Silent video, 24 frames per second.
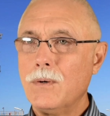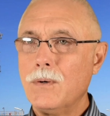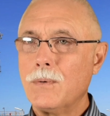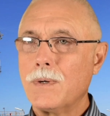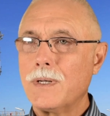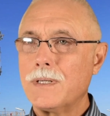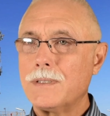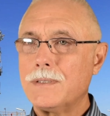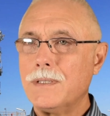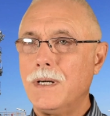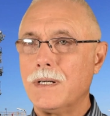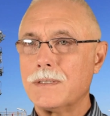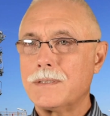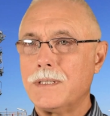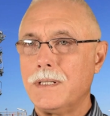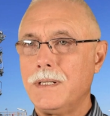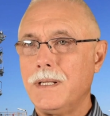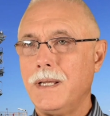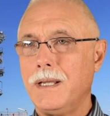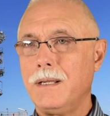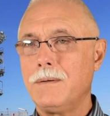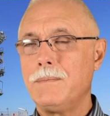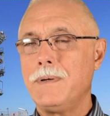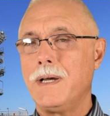I'm going to talk
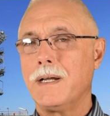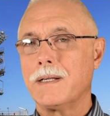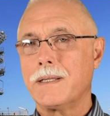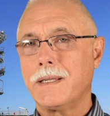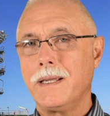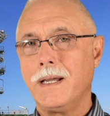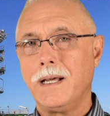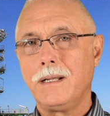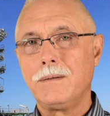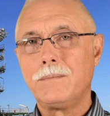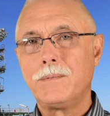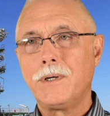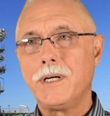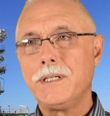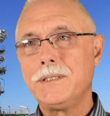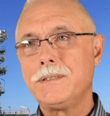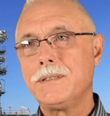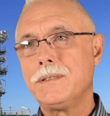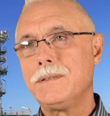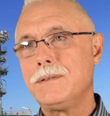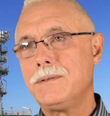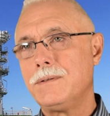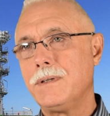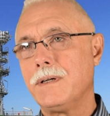today about
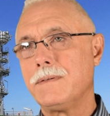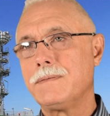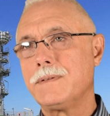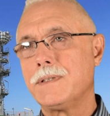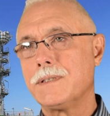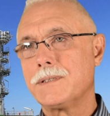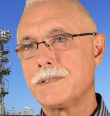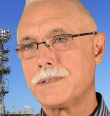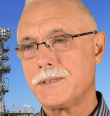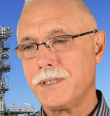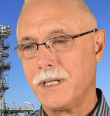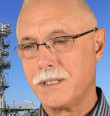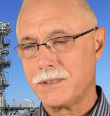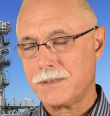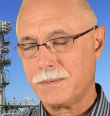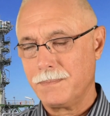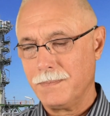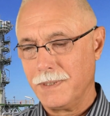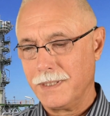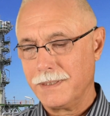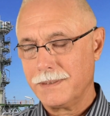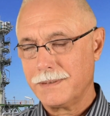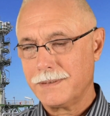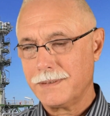calibration drift
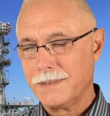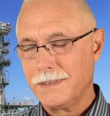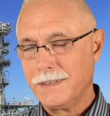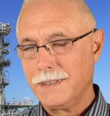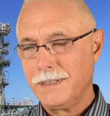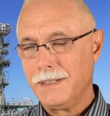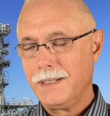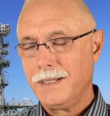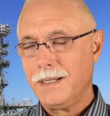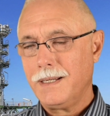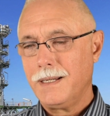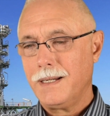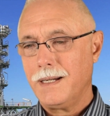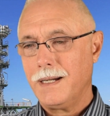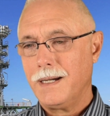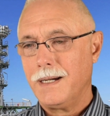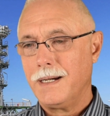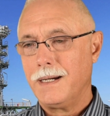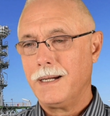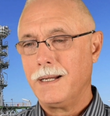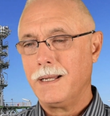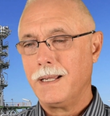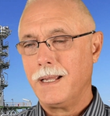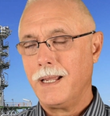assessment.
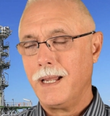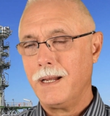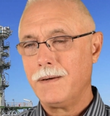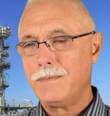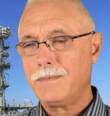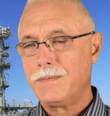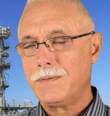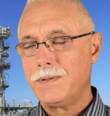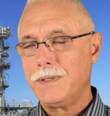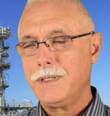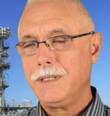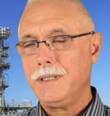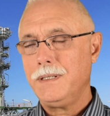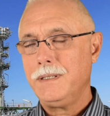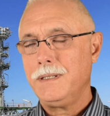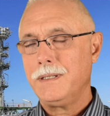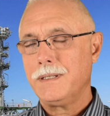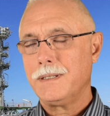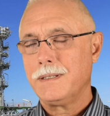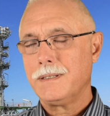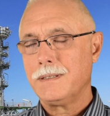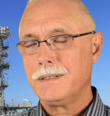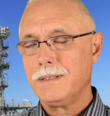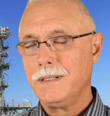Every
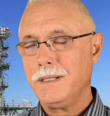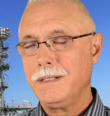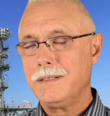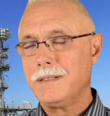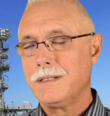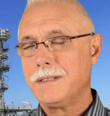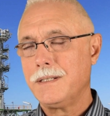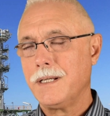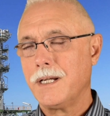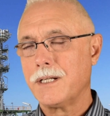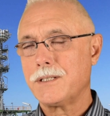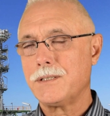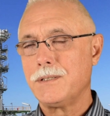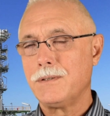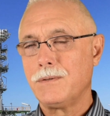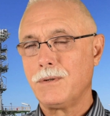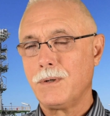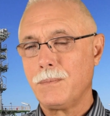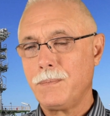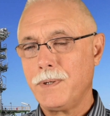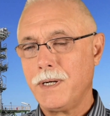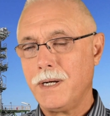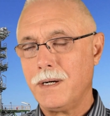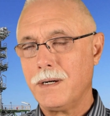leak detection and
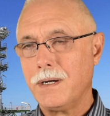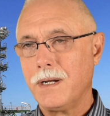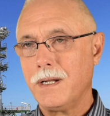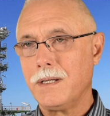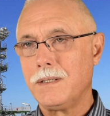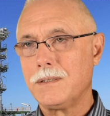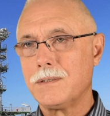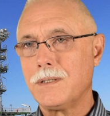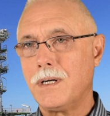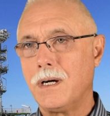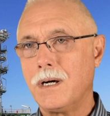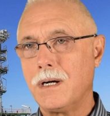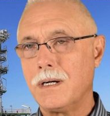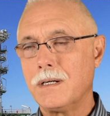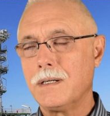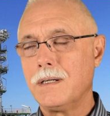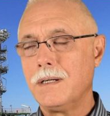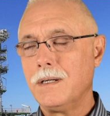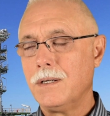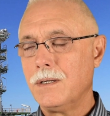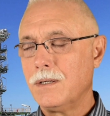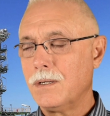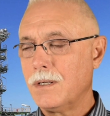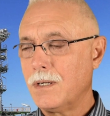repair LDAR
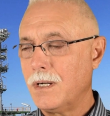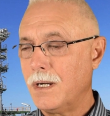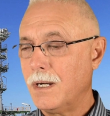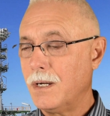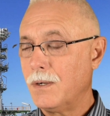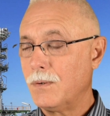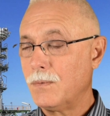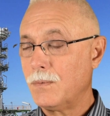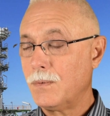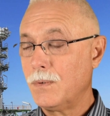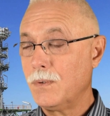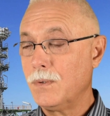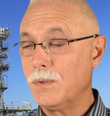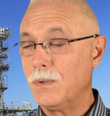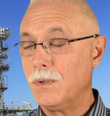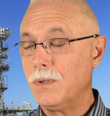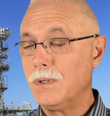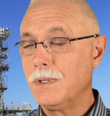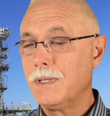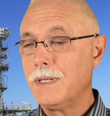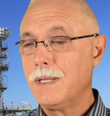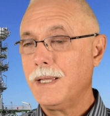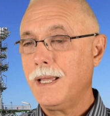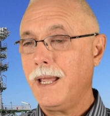
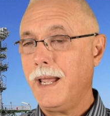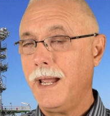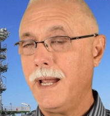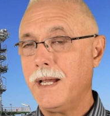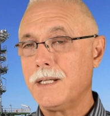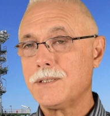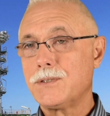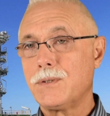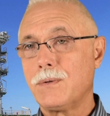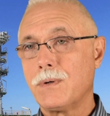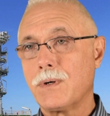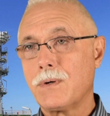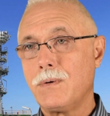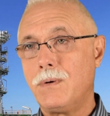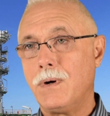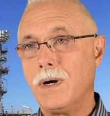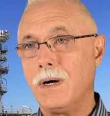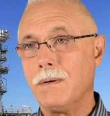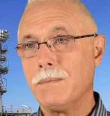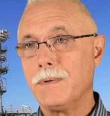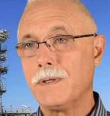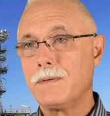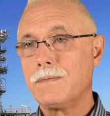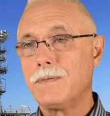rule has a
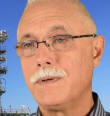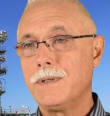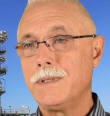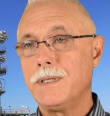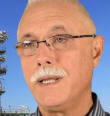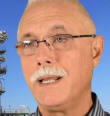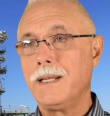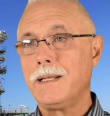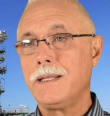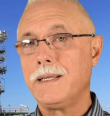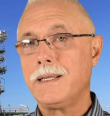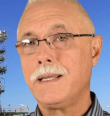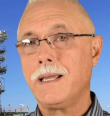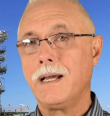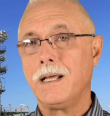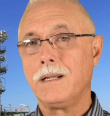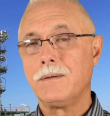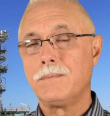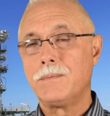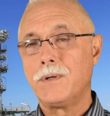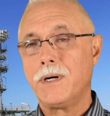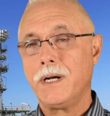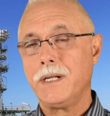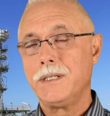requirement for daily
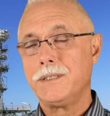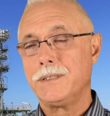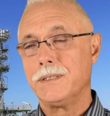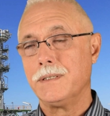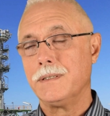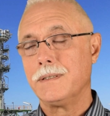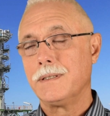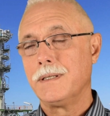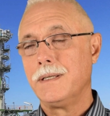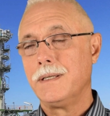calibration.